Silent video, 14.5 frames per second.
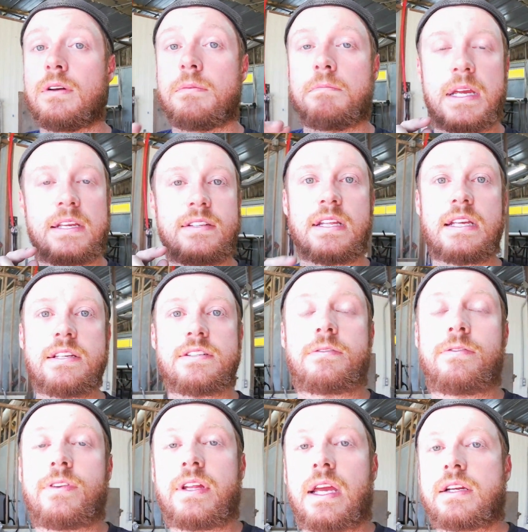makes it easier
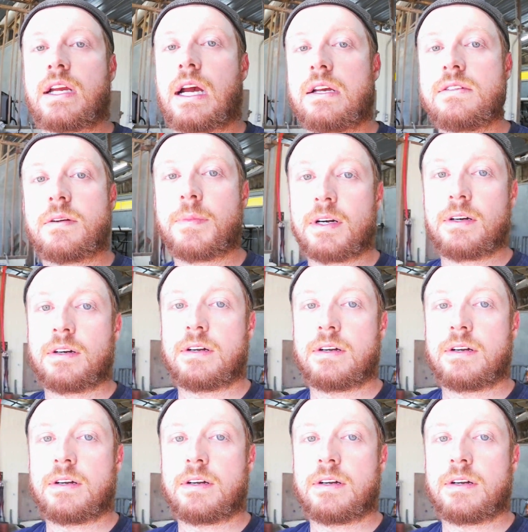for the end customer.